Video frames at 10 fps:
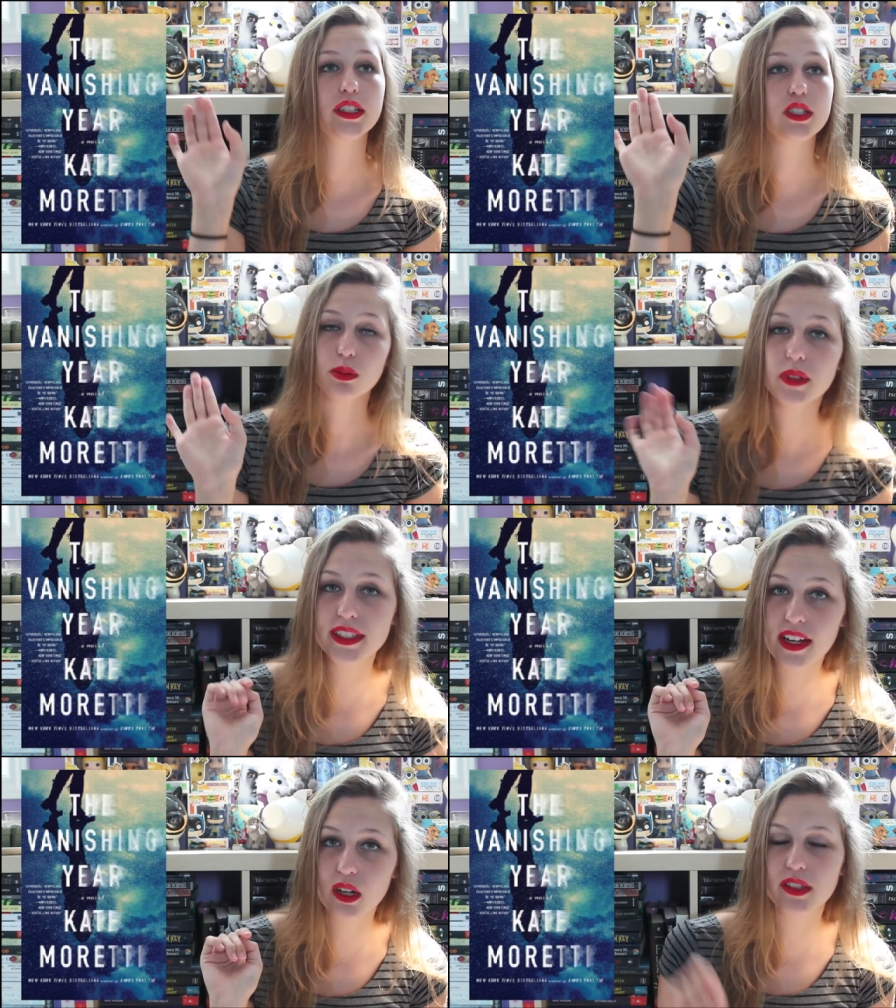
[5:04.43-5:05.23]
is super
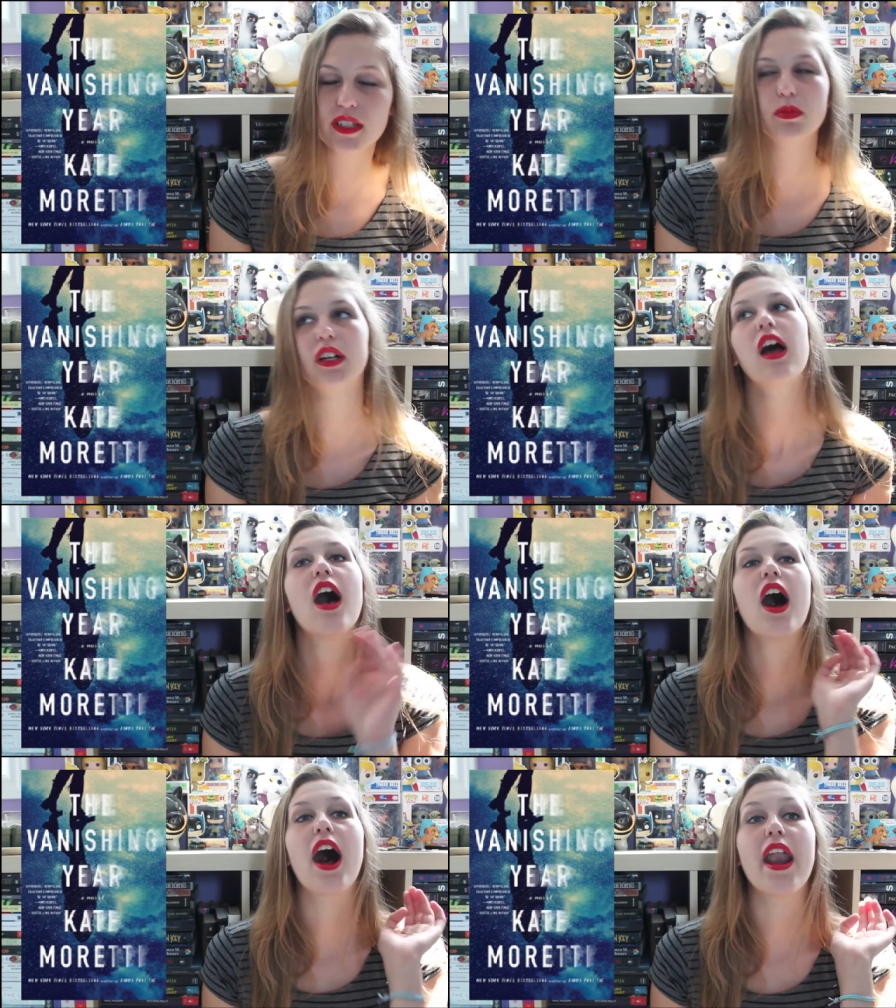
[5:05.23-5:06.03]
excited about this book,
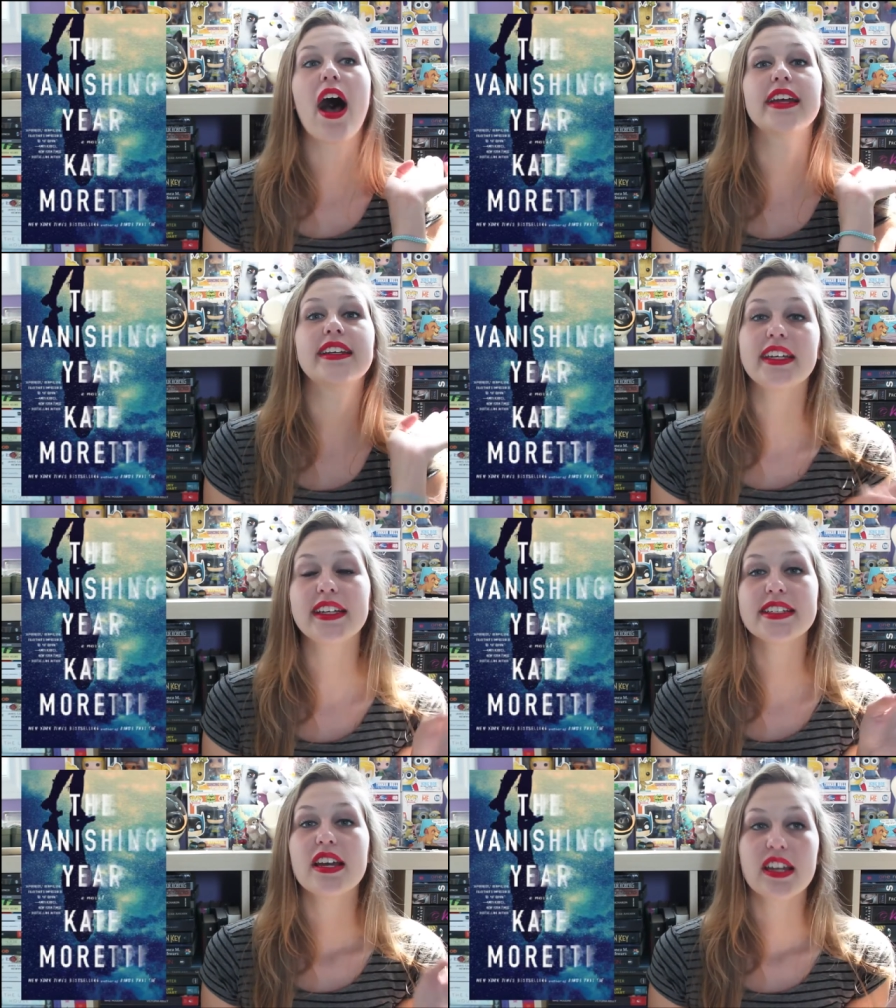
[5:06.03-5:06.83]
and I need
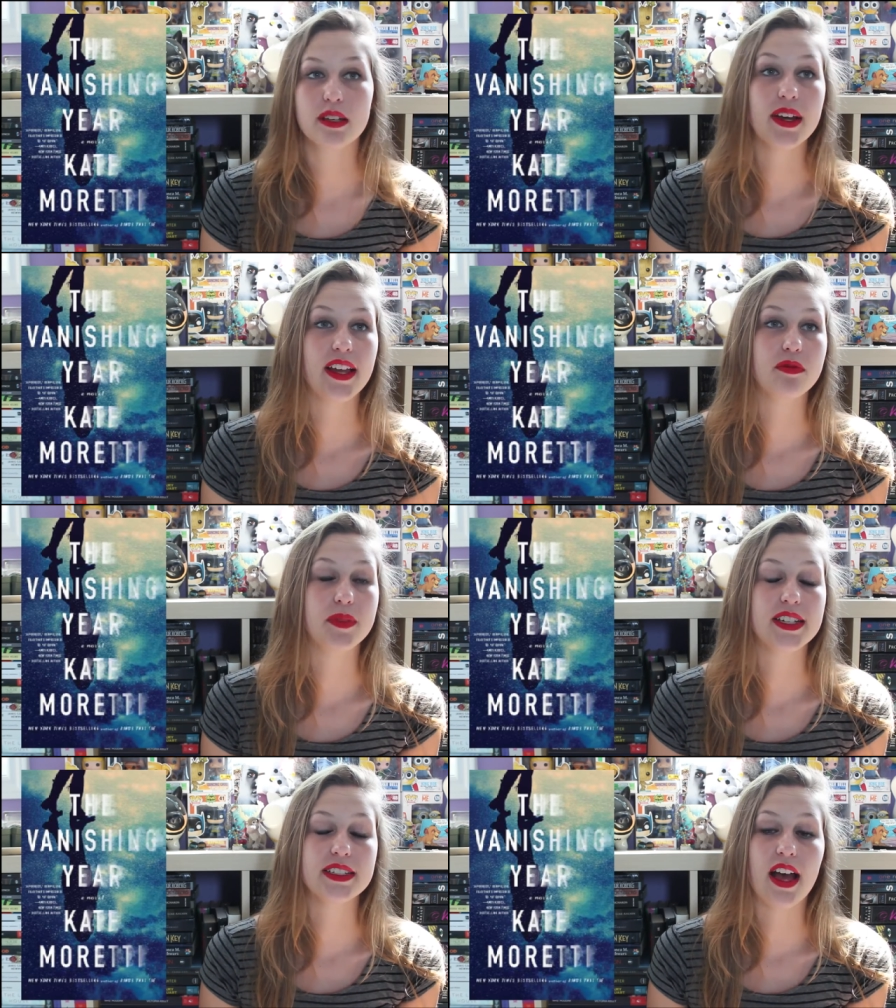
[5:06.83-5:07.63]
it in my life
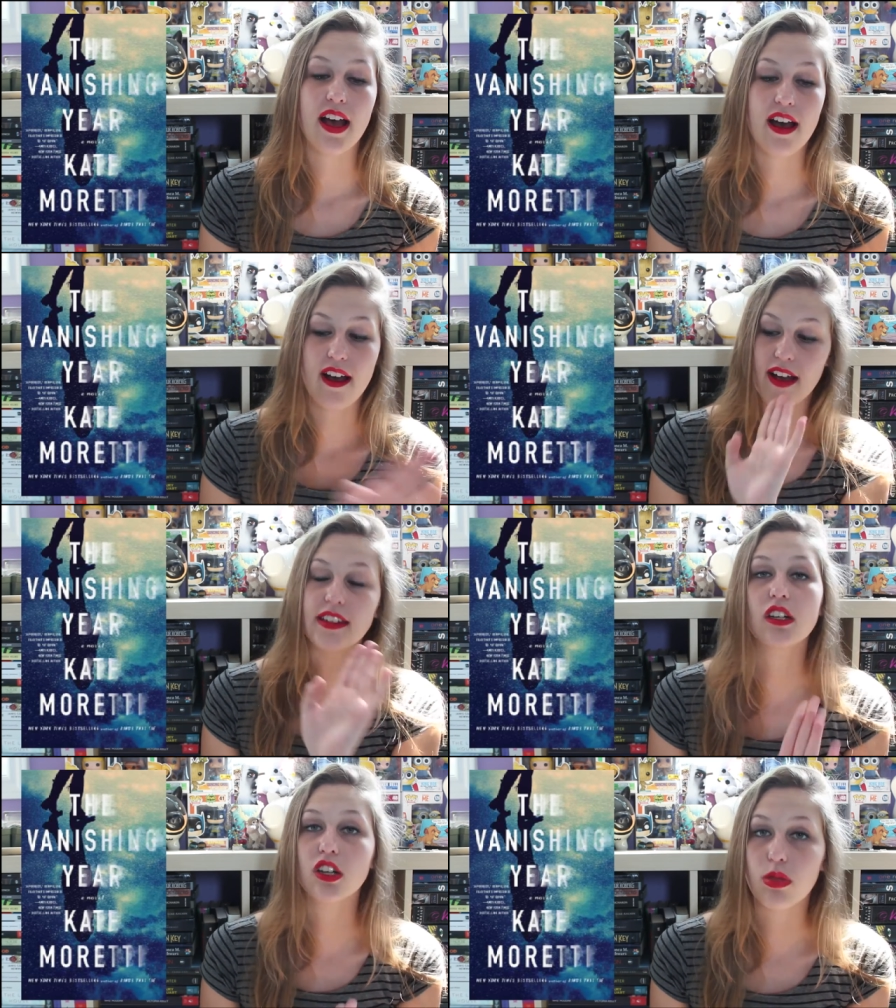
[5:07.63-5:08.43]
because I
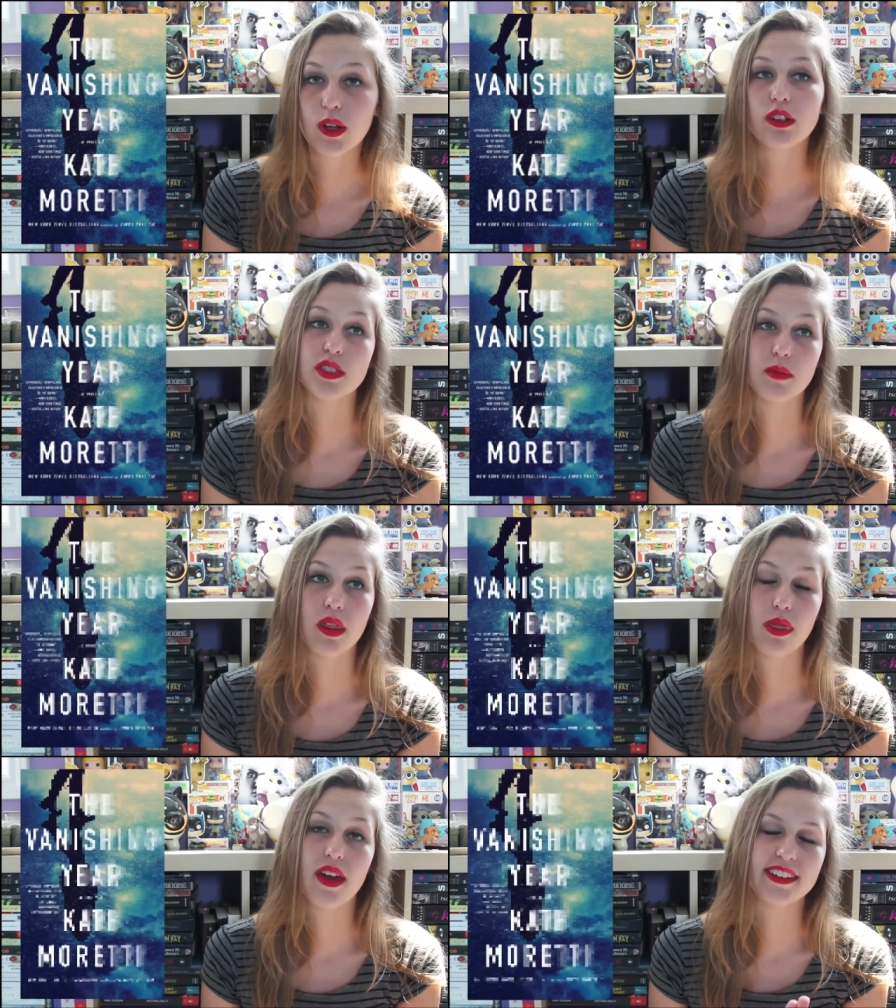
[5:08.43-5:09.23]
need a good thriller this
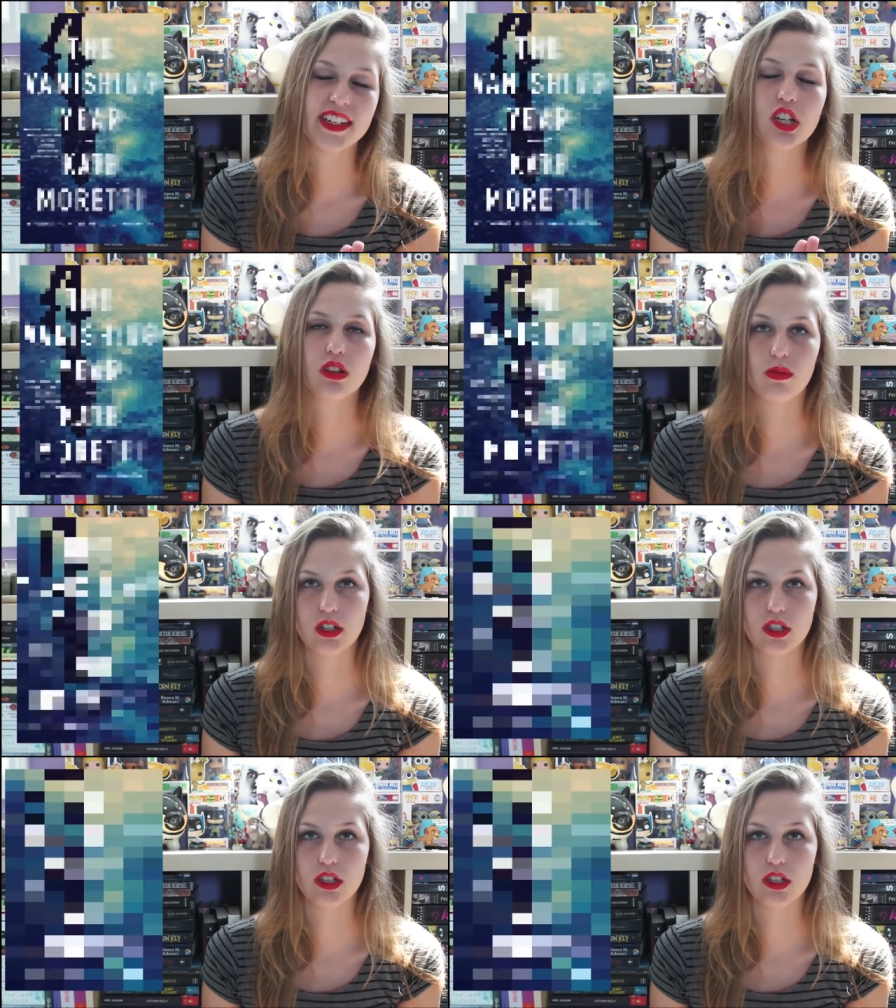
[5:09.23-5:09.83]
month. I need a good thriller.